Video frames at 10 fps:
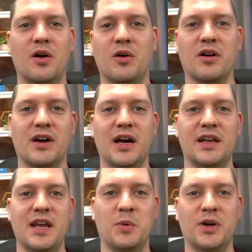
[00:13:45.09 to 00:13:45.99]
or uh,
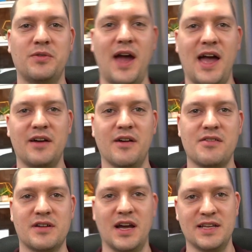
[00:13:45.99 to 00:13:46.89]
network rack or
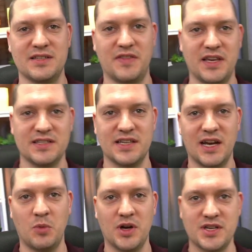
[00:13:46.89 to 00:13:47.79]
other kinds of things that
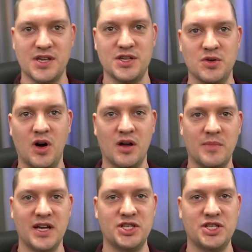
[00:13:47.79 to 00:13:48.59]
I want to do on my